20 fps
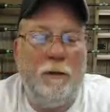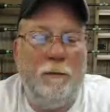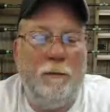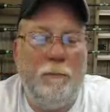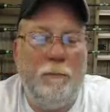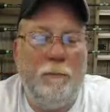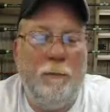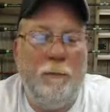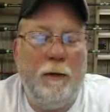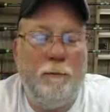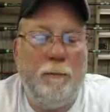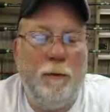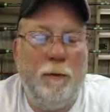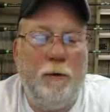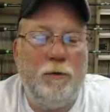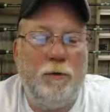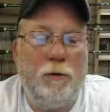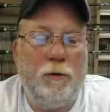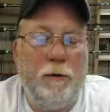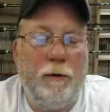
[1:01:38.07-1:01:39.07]
made a
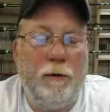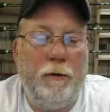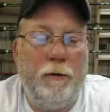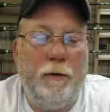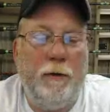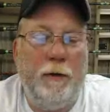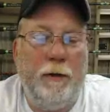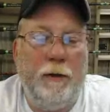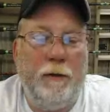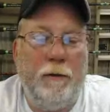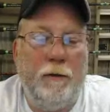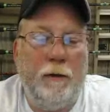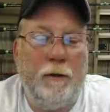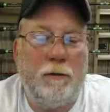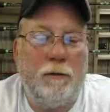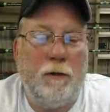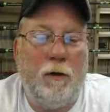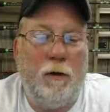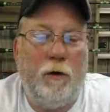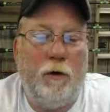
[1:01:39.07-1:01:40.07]
post on here that
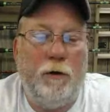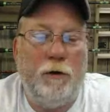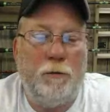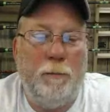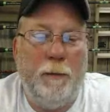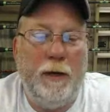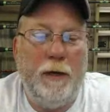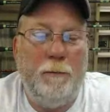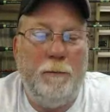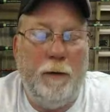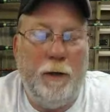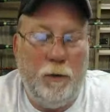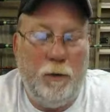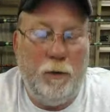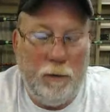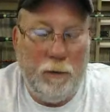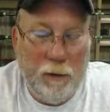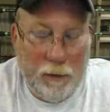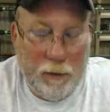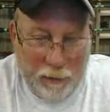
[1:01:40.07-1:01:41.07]
that's a large bay
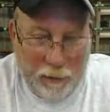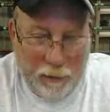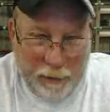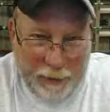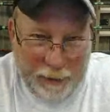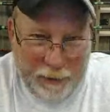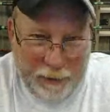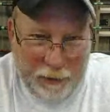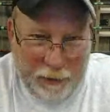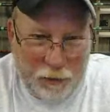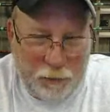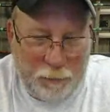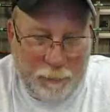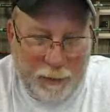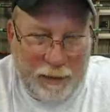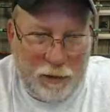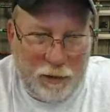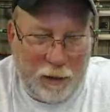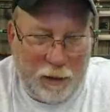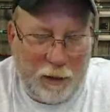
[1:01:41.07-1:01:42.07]
boat, and that is
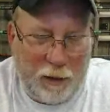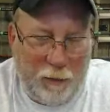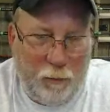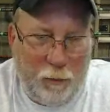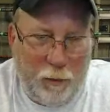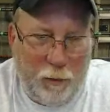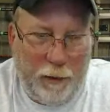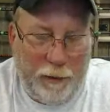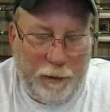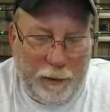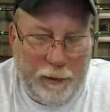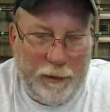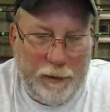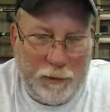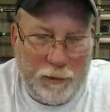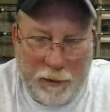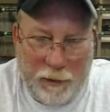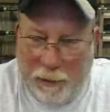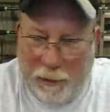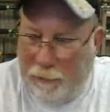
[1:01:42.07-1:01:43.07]
basically what it
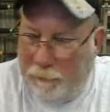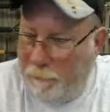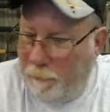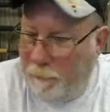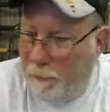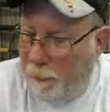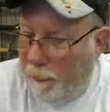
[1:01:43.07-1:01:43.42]
is, isn't it?